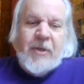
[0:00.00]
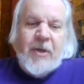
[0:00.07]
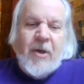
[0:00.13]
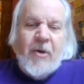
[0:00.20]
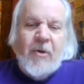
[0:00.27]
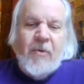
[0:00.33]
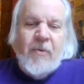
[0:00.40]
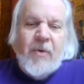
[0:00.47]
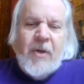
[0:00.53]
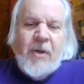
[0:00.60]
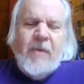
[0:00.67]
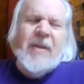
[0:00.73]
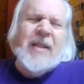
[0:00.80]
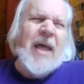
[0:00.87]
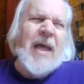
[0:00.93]
go.
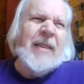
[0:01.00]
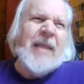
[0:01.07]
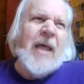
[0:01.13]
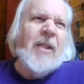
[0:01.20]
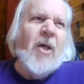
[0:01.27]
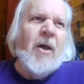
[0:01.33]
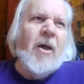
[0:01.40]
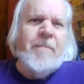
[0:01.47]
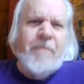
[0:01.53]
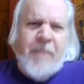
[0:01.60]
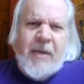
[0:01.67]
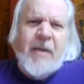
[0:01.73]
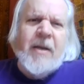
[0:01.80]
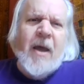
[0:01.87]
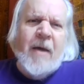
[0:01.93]
Not that long, but
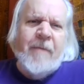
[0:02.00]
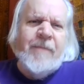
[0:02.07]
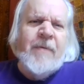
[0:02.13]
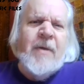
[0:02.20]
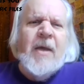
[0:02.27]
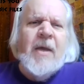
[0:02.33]
enough.